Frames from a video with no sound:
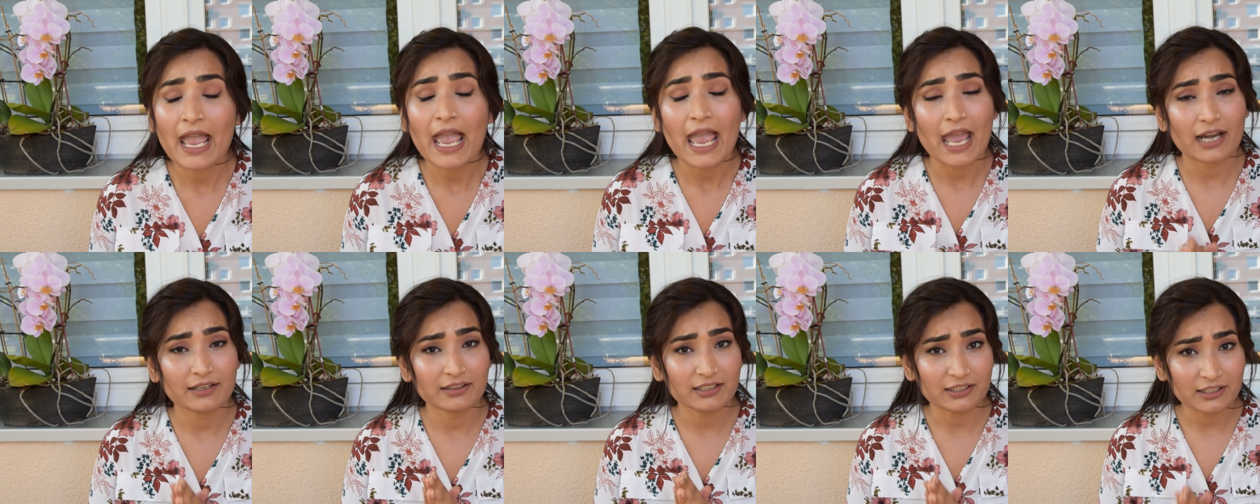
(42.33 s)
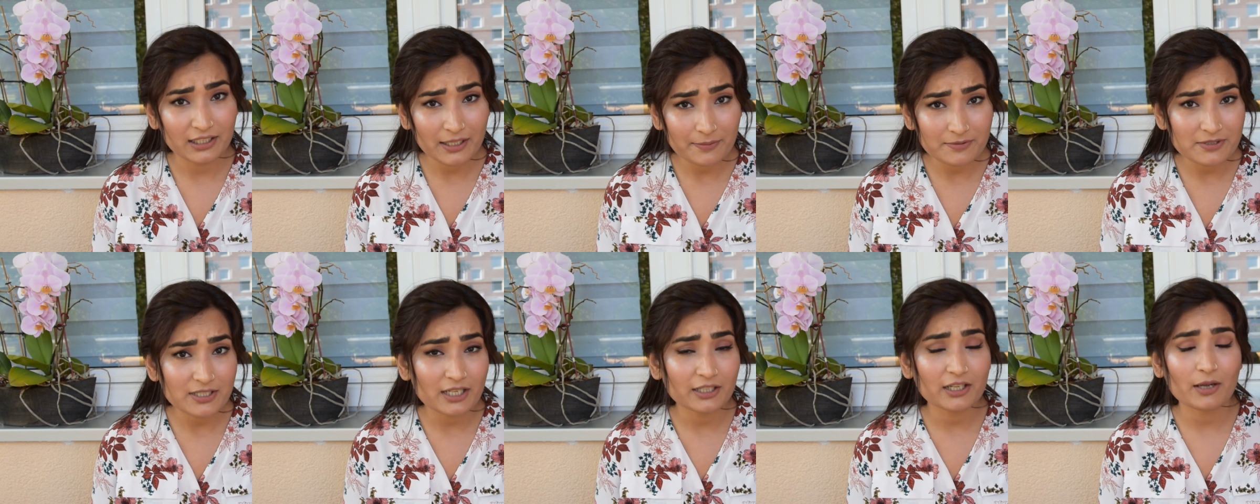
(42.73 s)
And the
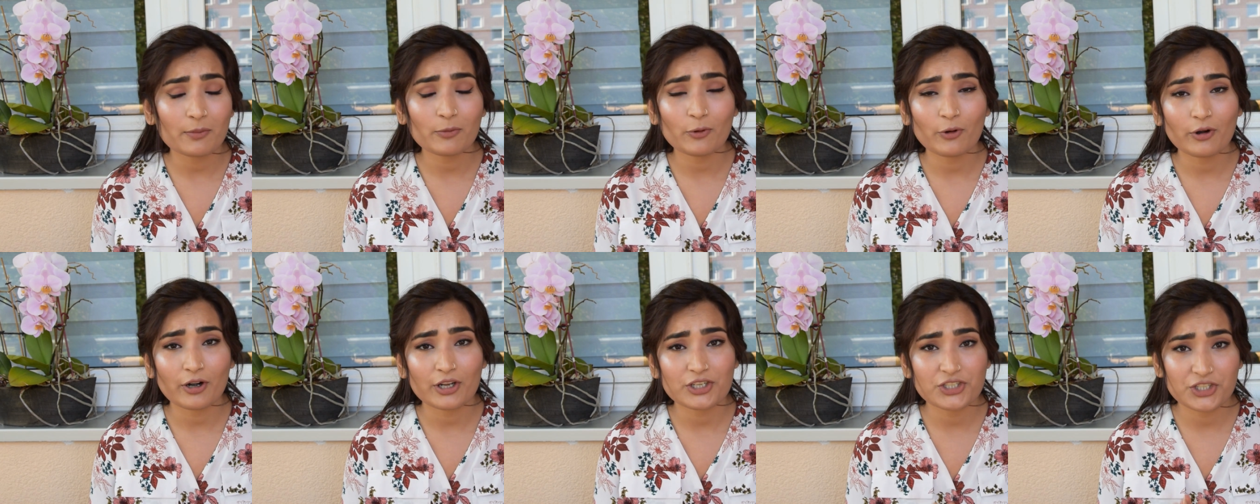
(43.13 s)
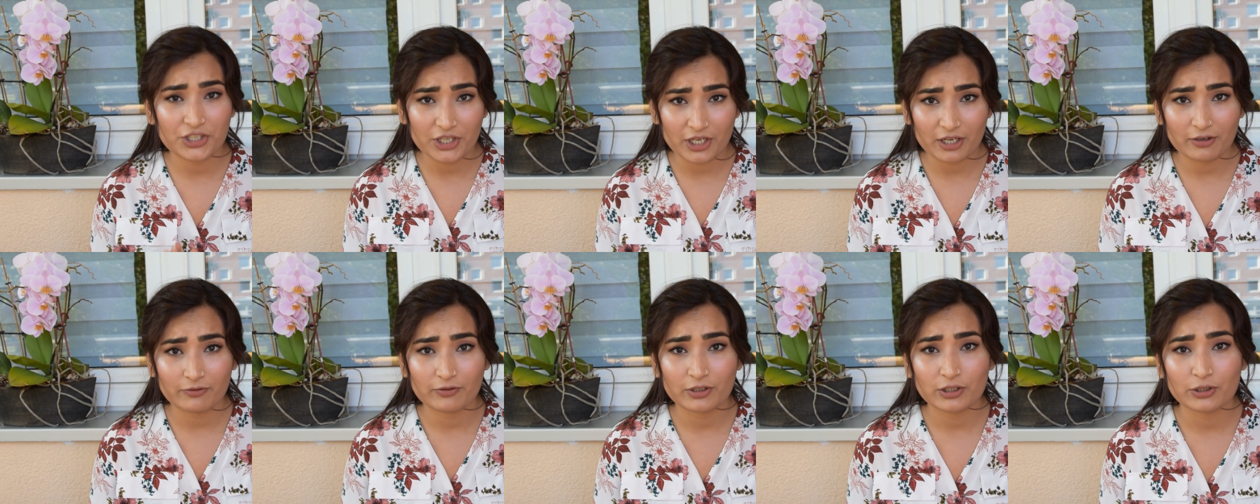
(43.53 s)
tips that I'm gonna
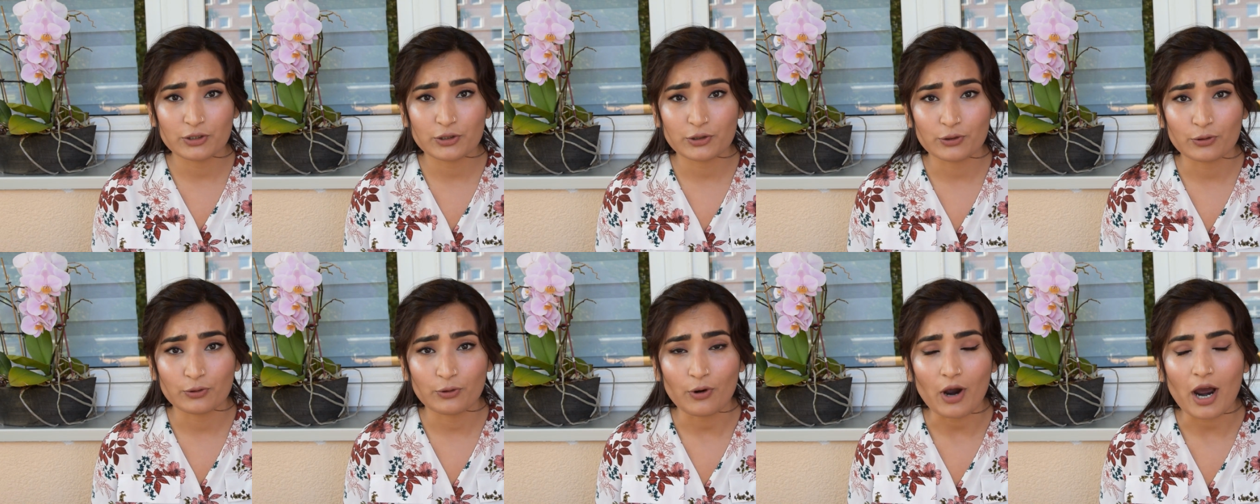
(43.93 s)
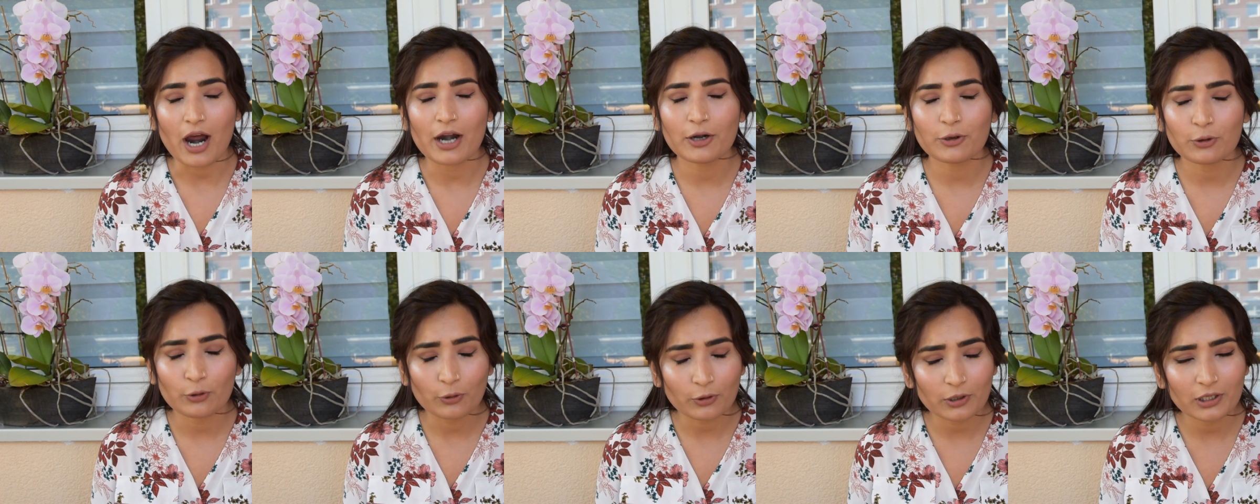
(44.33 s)
share with you are
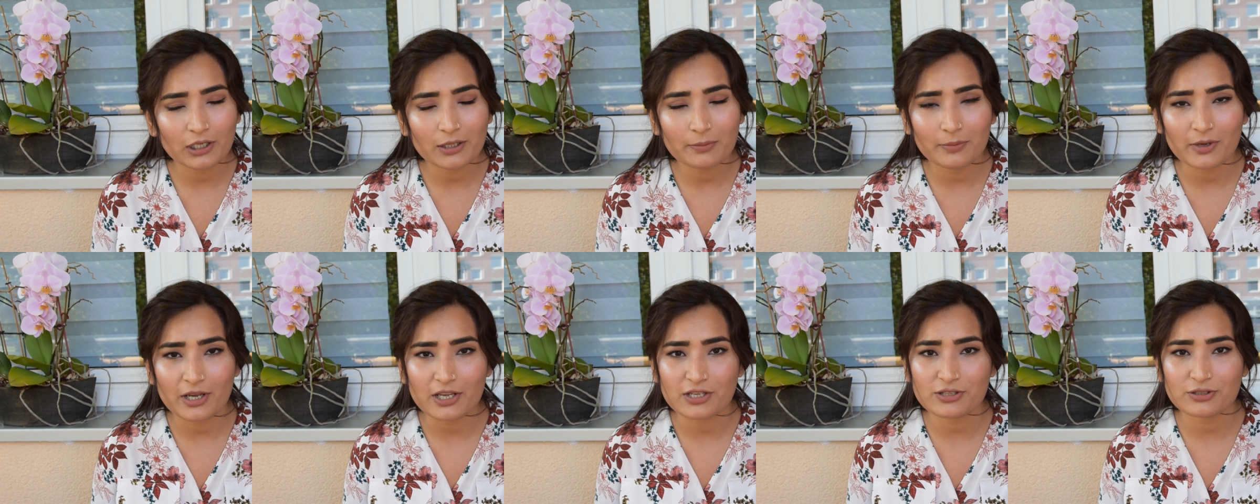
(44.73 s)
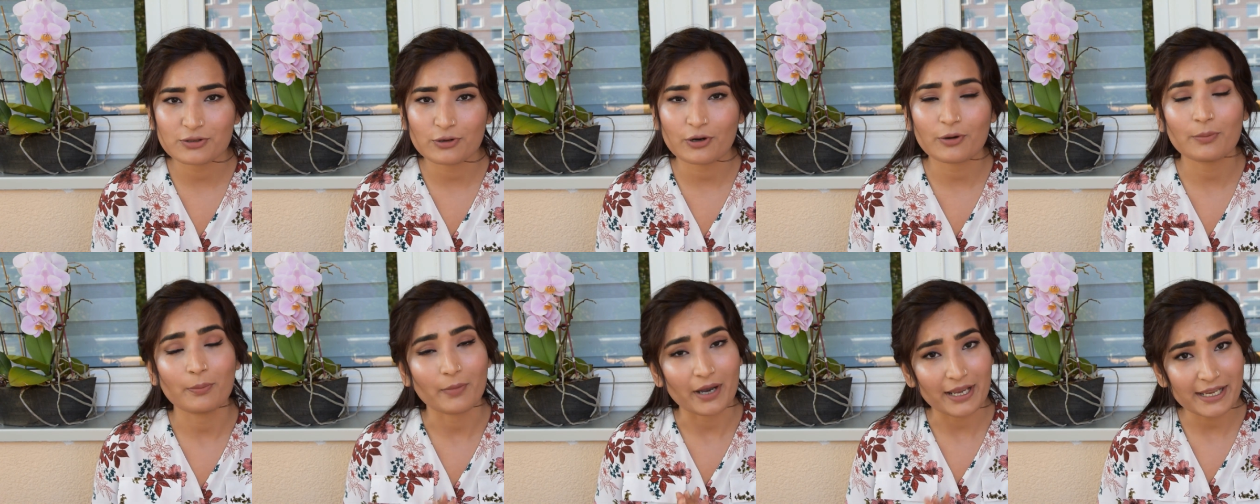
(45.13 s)
totally based
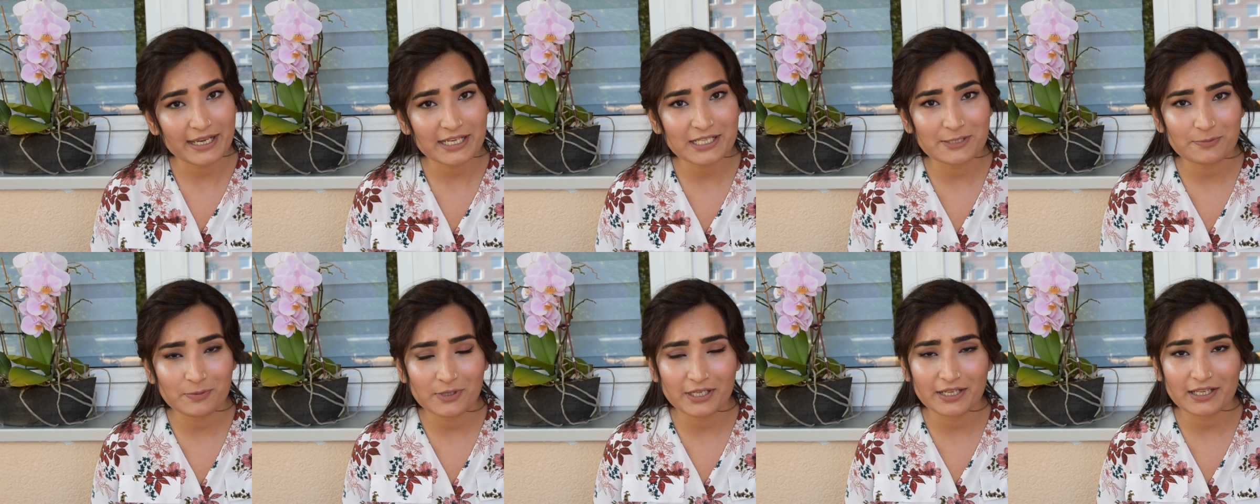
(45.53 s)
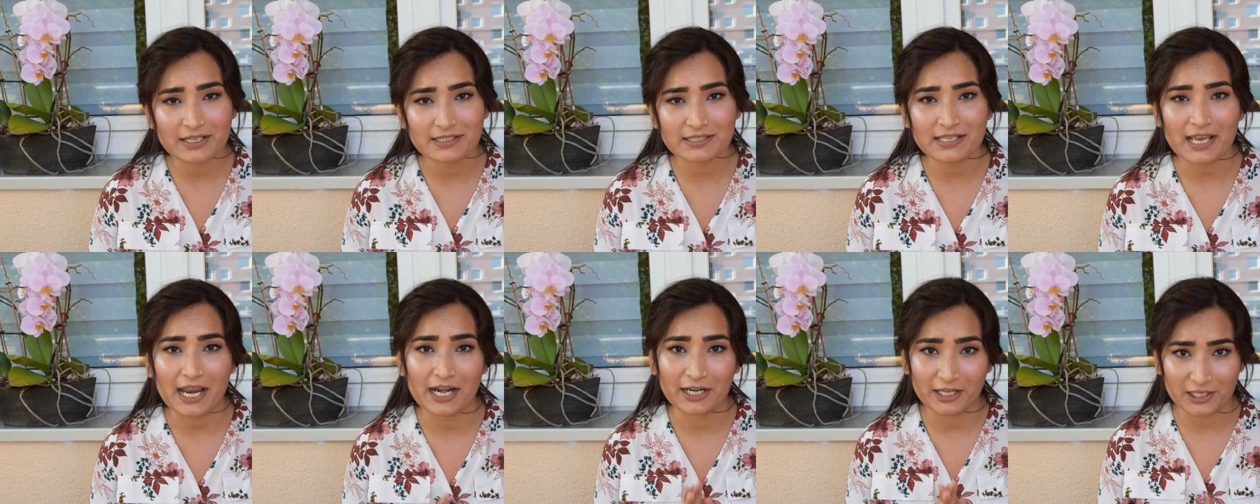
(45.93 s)
on my
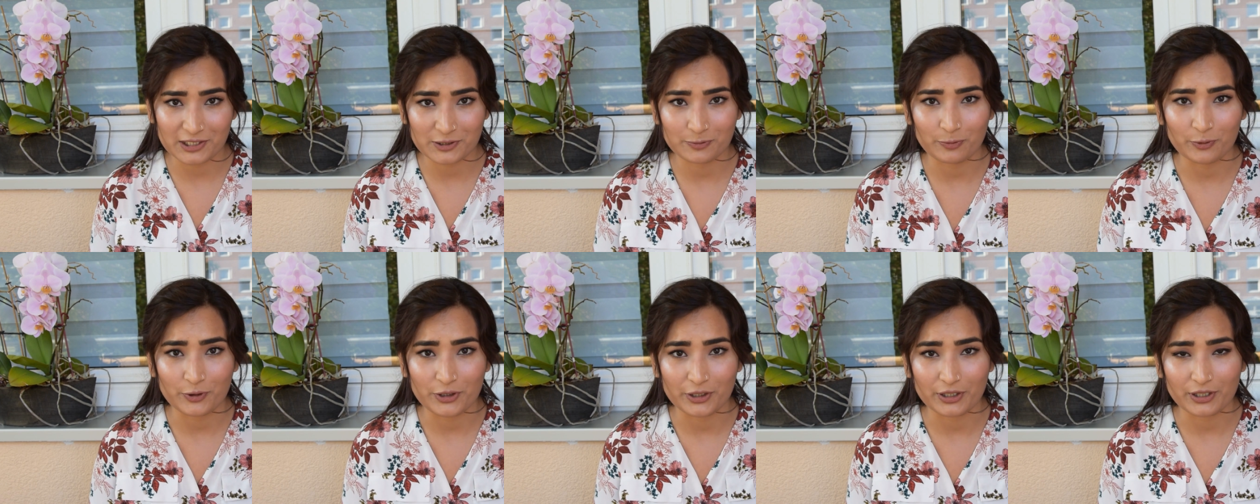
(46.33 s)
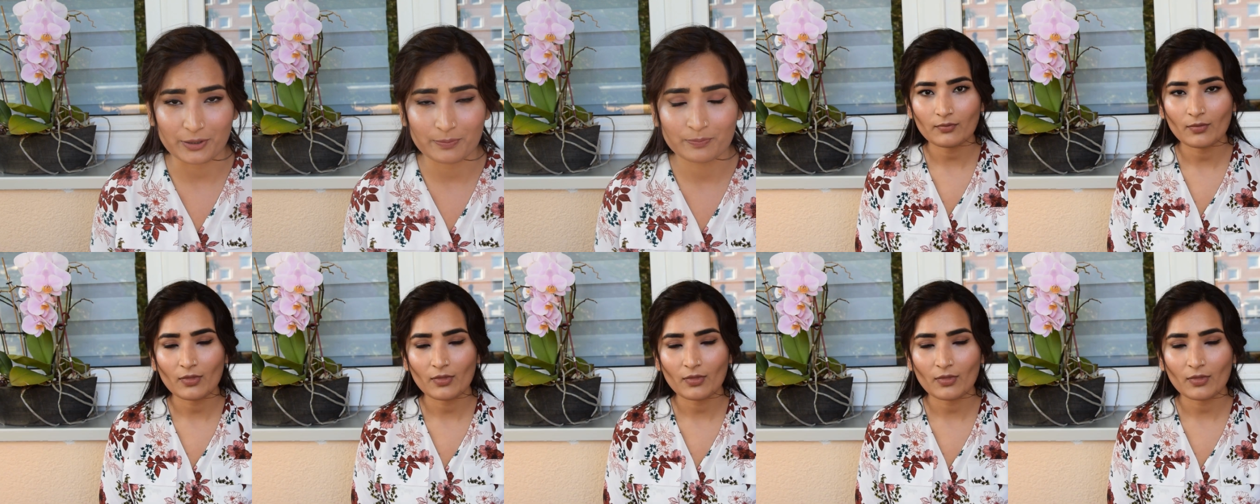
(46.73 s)
experience and exposure.